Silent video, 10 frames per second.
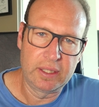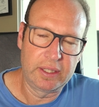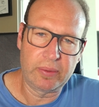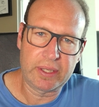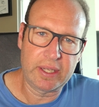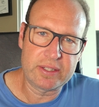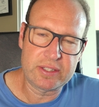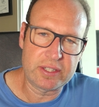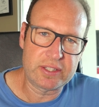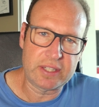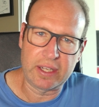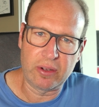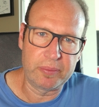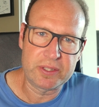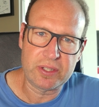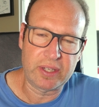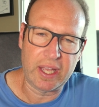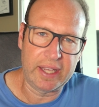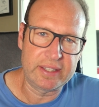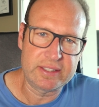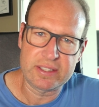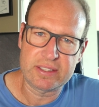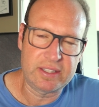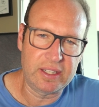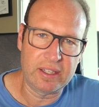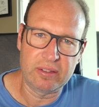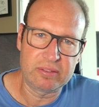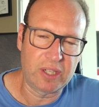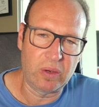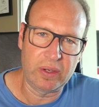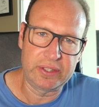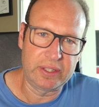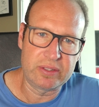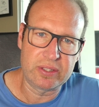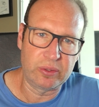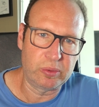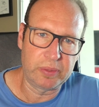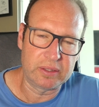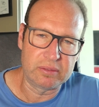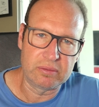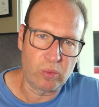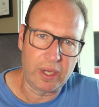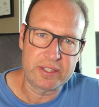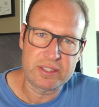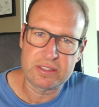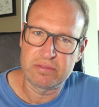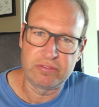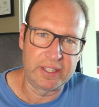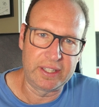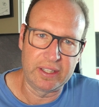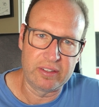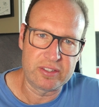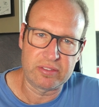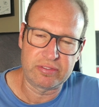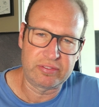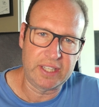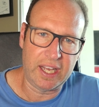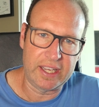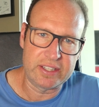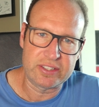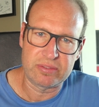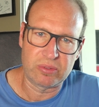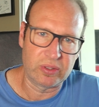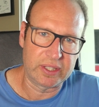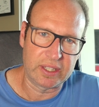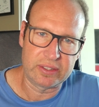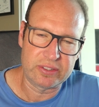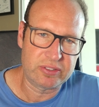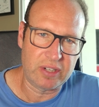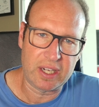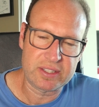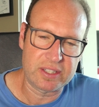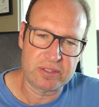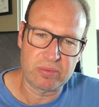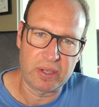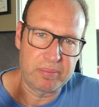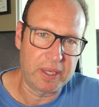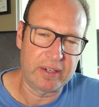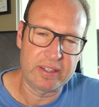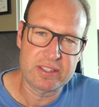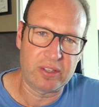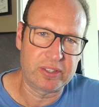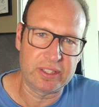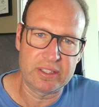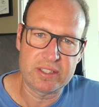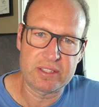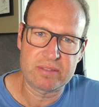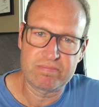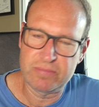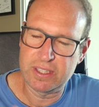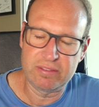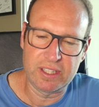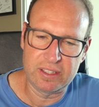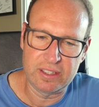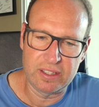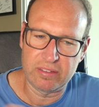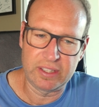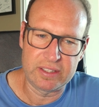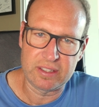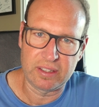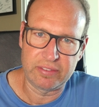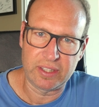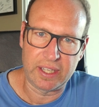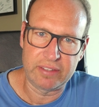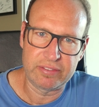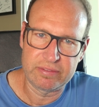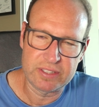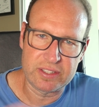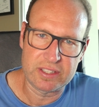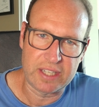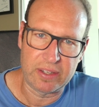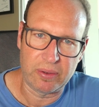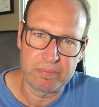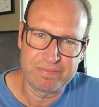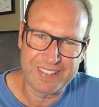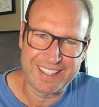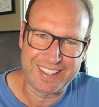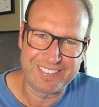you know, kids, just stay home. It's okay. Just, you know, go on YouTube and watch videos of guys rolling under trucks. It's way better. It's all good. Just, you don't need to live a life. Just stay home. Thank